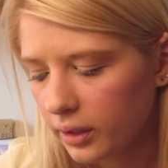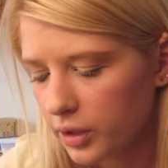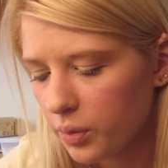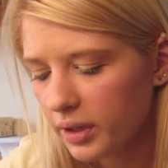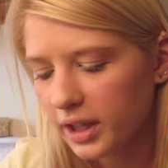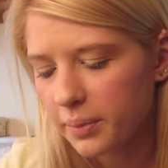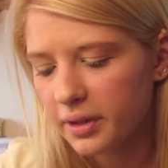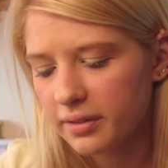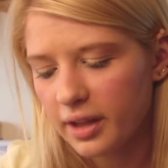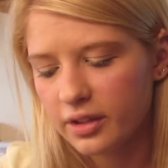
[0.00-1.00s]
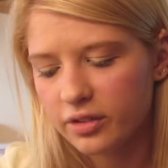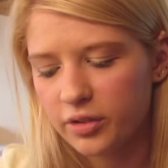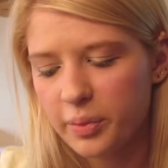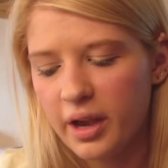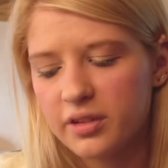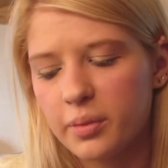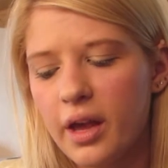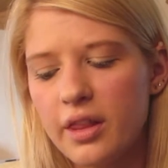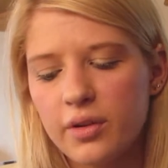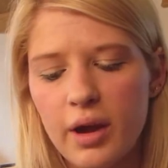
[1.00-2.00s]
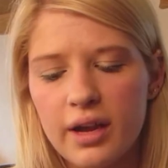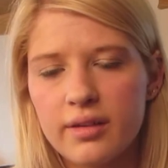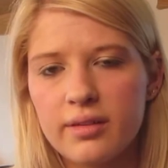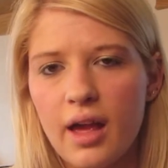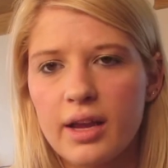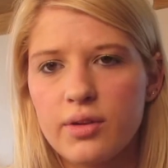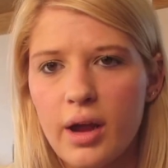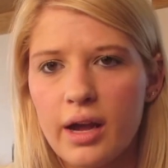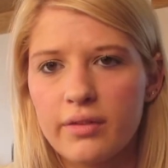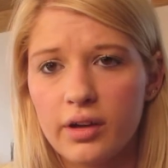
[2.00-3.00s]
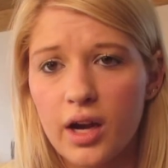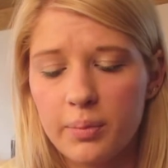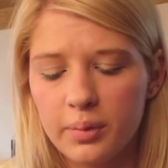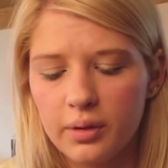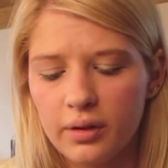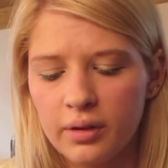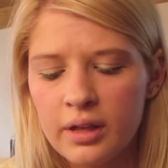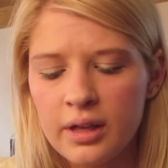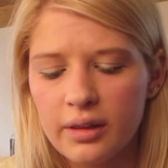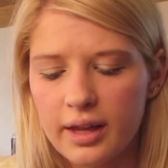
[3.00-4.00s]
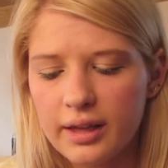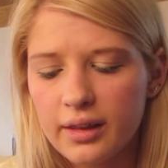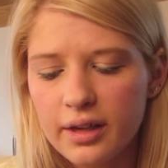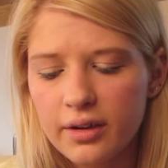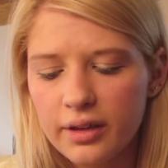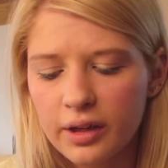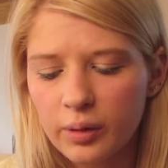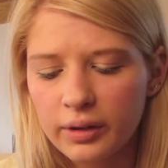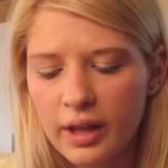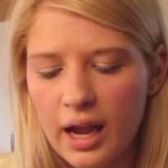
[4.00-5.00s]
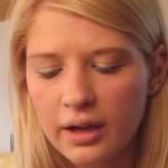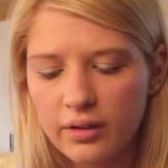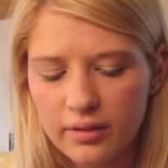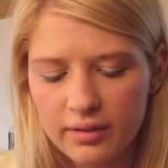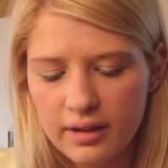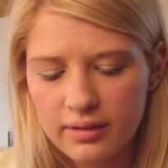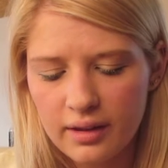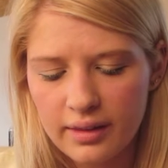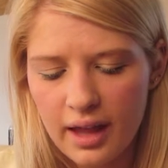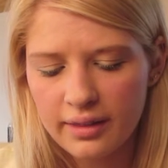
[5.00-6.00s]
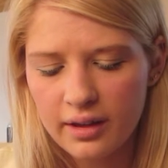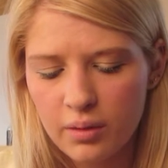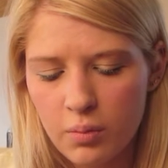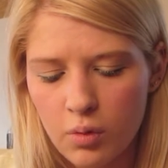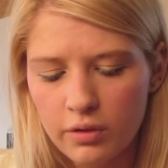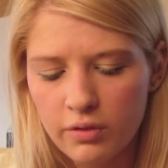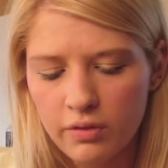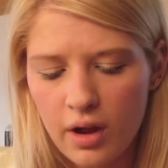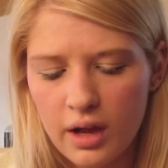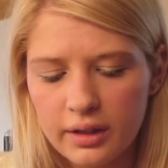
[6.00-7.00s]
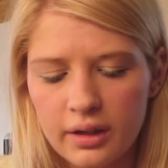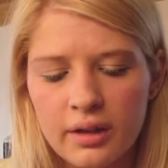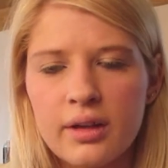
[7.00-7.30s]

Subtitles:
You want to keep it as natural as possible. Otherwise, I do have a couple like glitter liquid liners, things like that that are more fun.